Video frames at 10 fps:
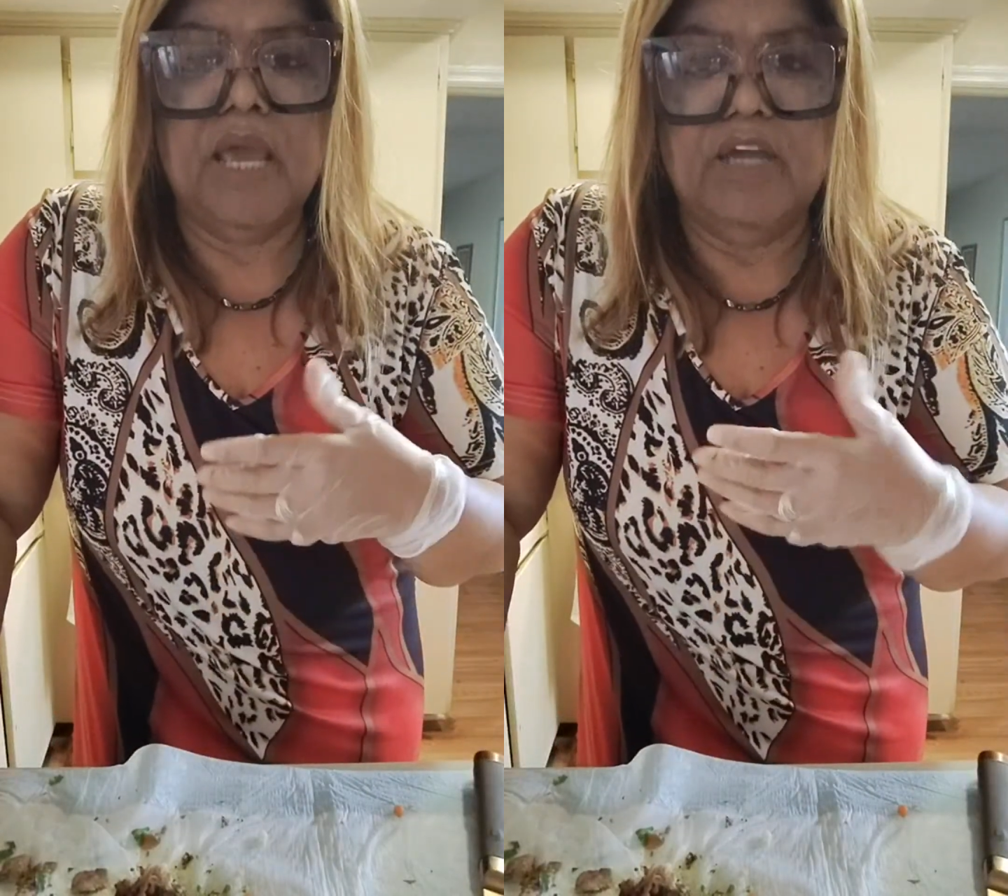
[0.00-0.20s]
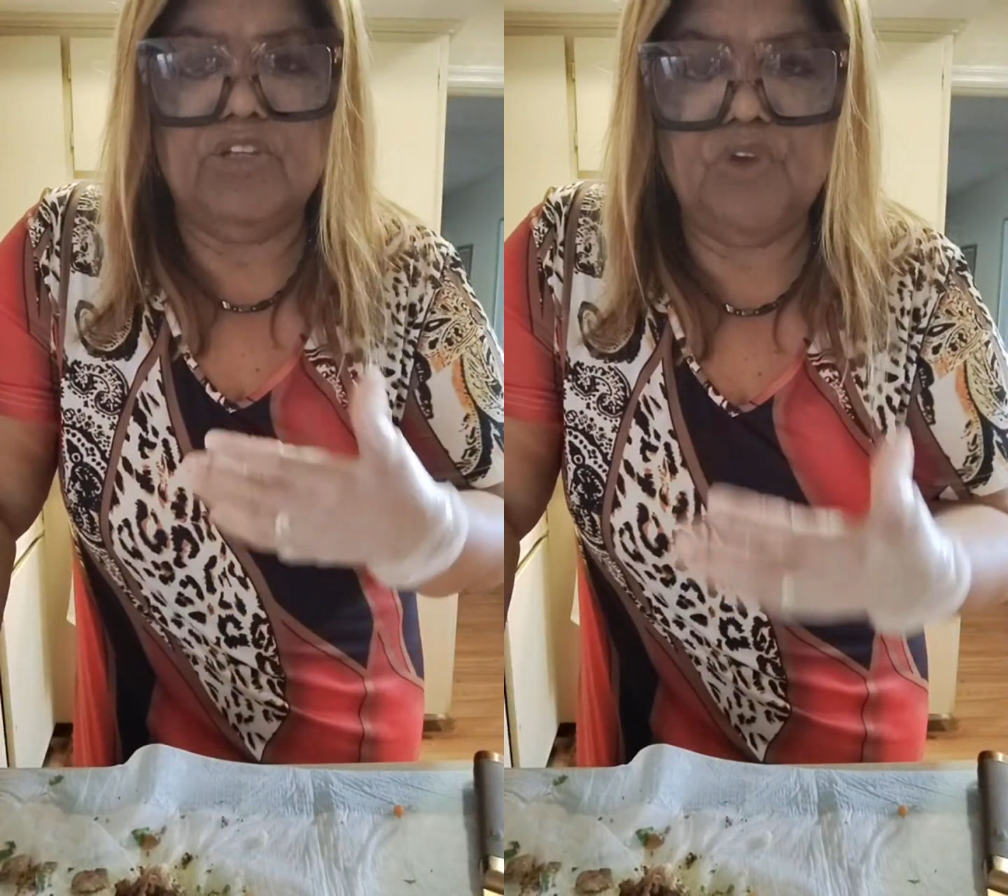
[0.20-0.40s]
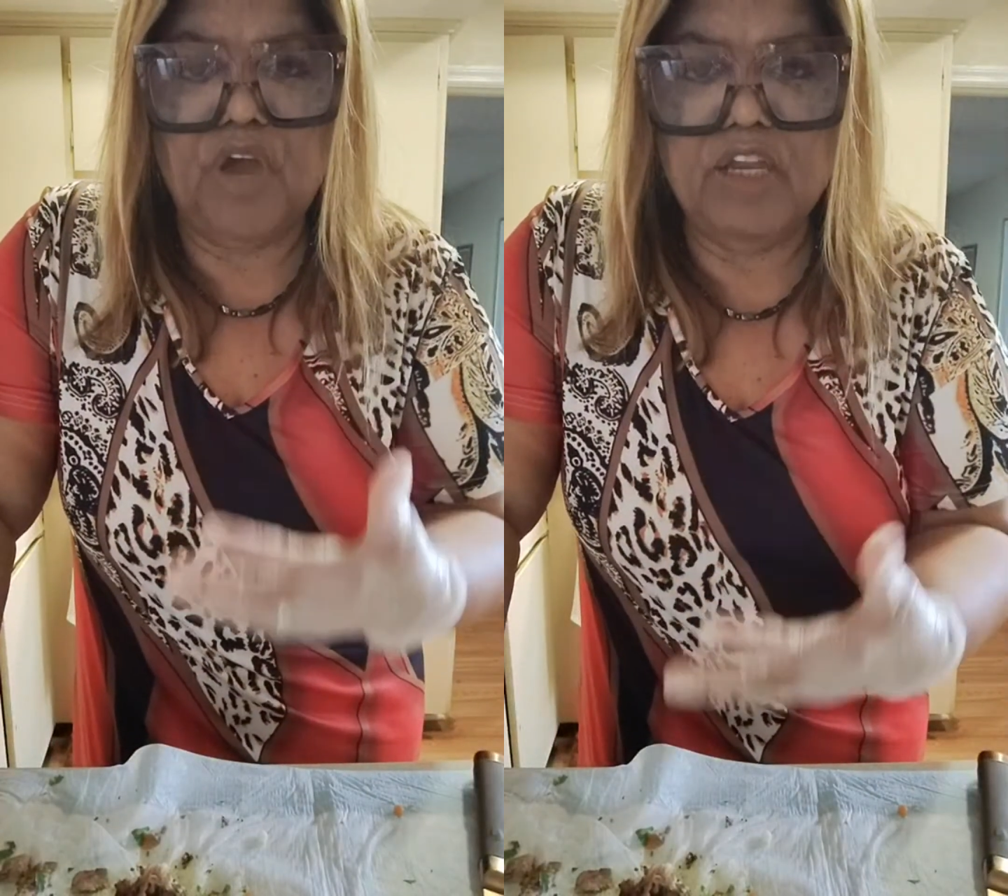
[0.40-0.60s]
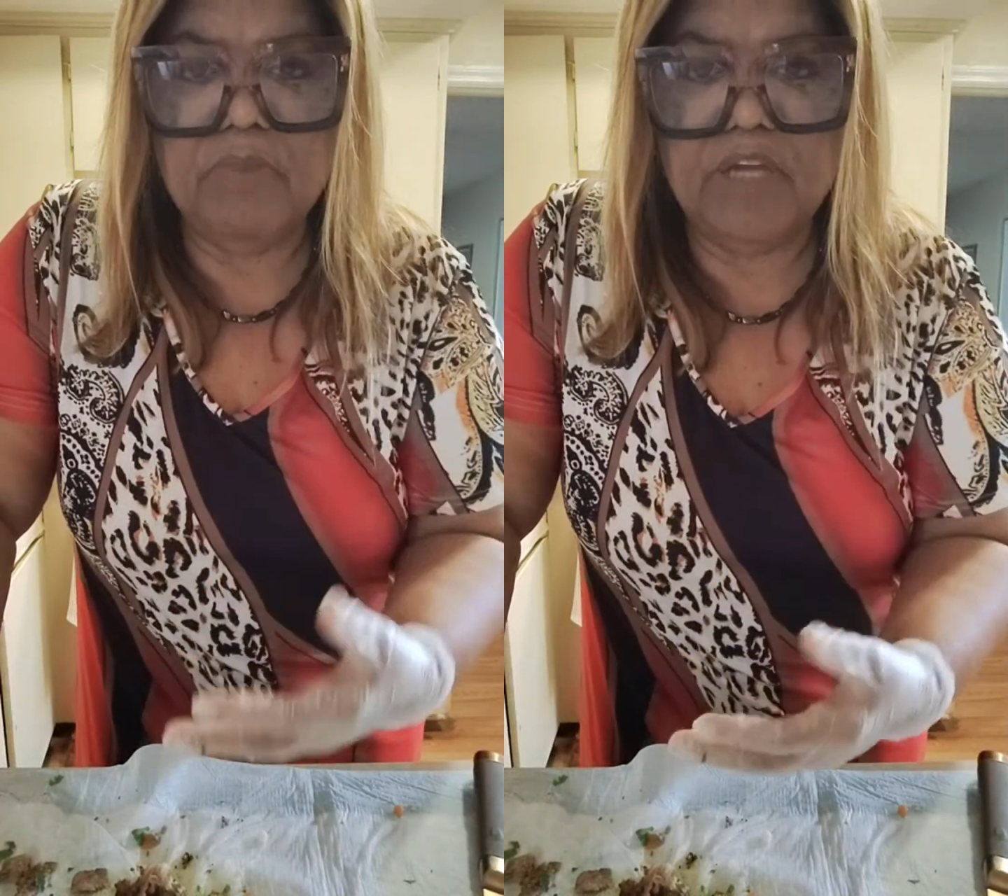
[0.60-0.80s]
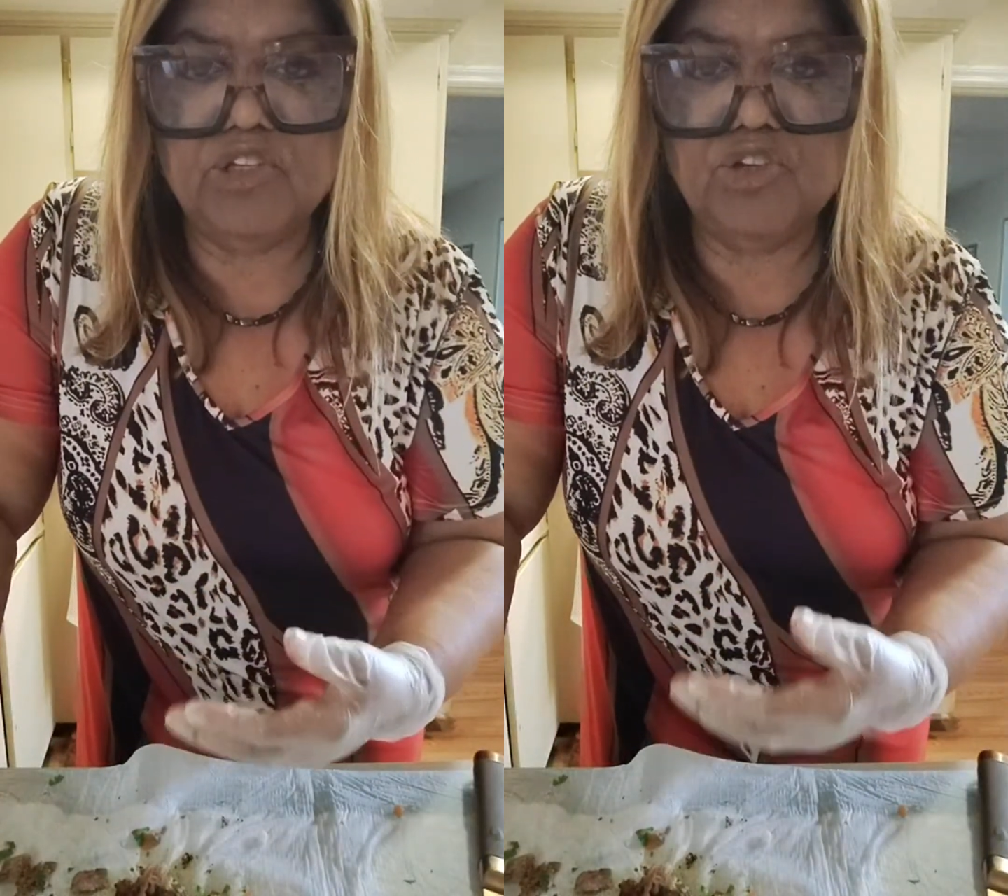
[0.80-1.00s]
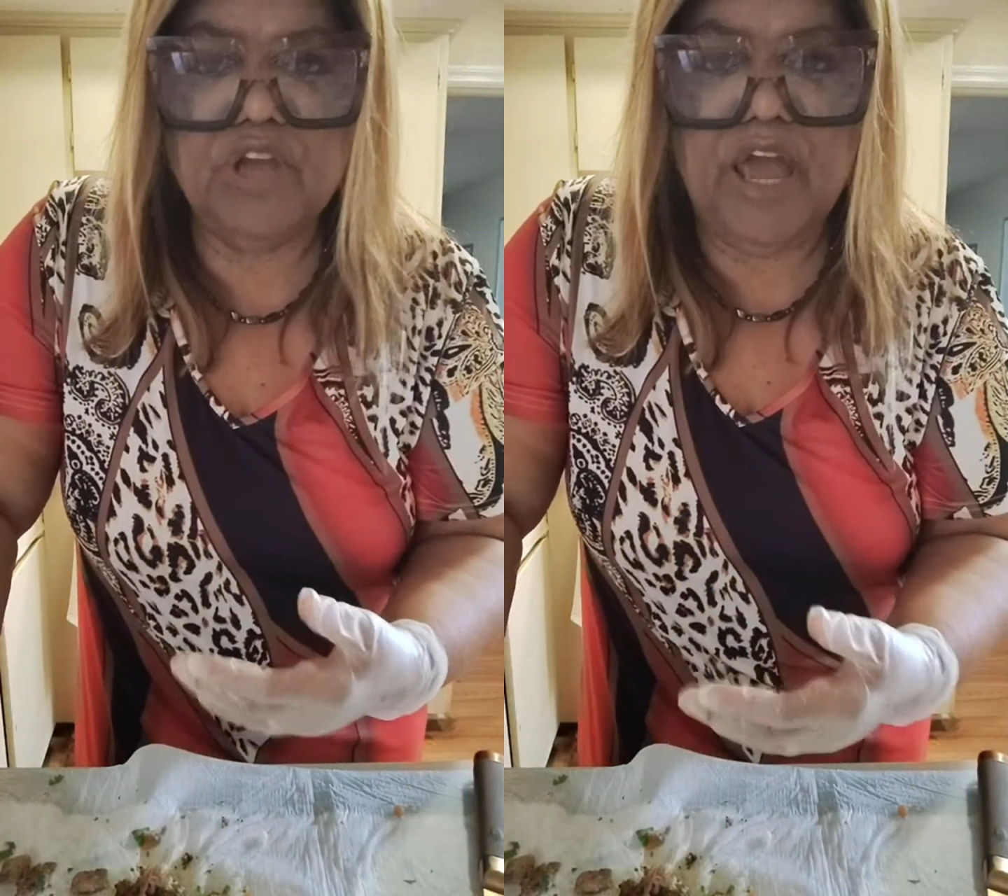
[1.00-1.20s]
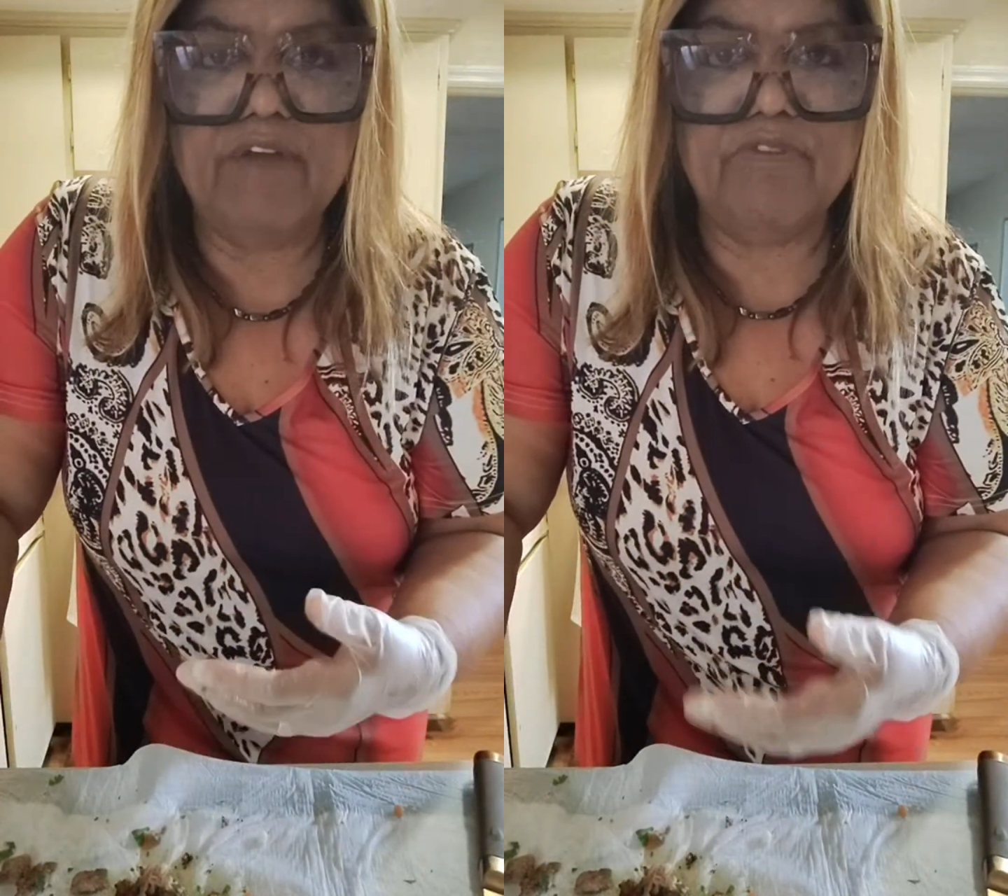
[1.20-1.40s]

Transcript: and trying to make sure you have